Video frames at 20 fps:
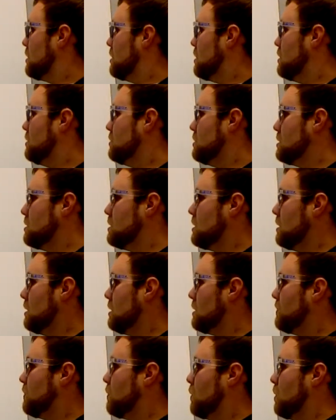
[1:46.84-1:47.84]
just in
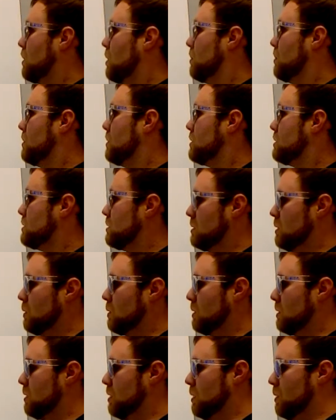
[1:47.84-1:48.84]
this form,
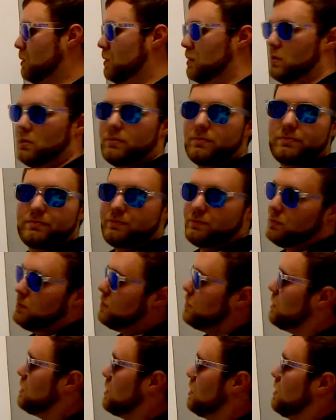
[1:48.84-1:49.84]
SOHCAHTOA.
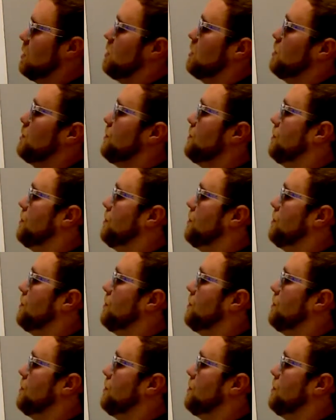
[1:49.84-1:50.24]
So